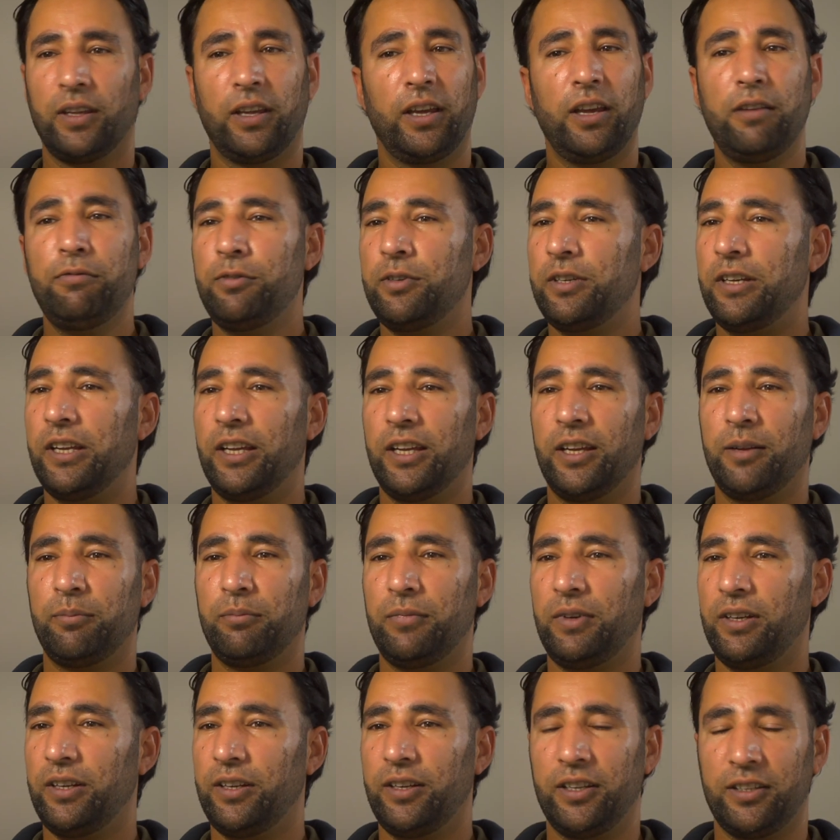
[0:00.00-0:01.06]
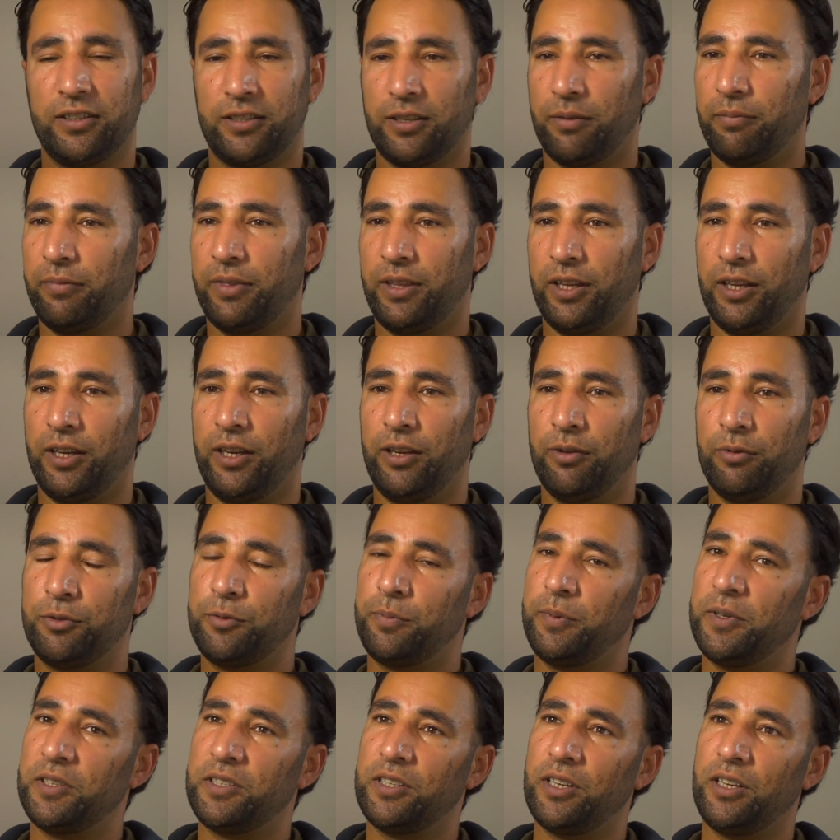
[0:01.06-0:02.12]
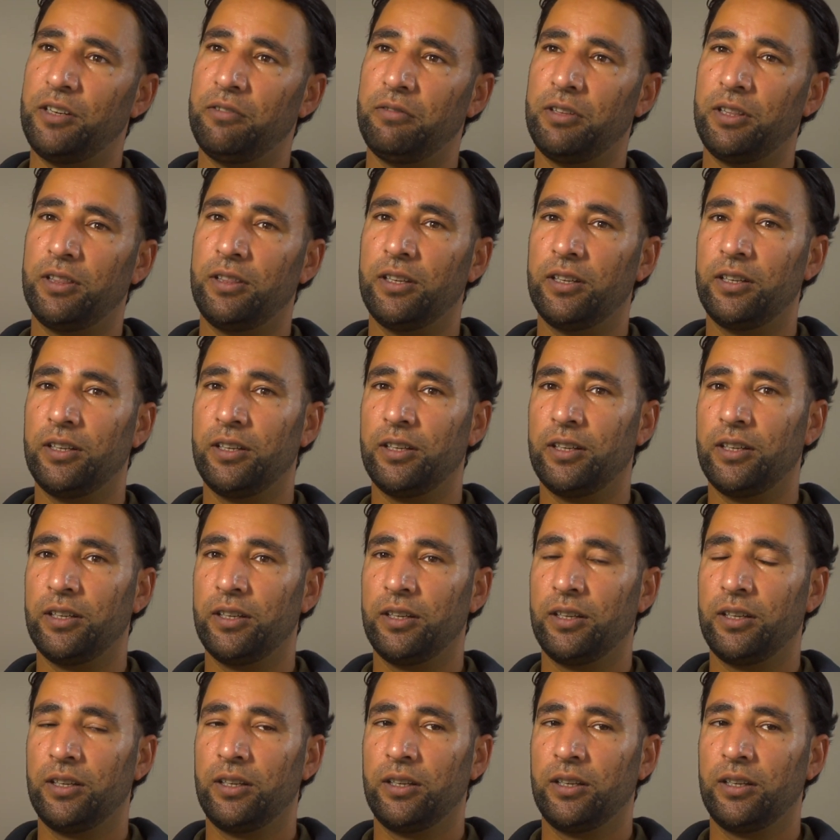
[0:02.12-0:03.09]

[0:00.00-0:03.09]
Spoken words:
Every day I'm learning something new, especially with the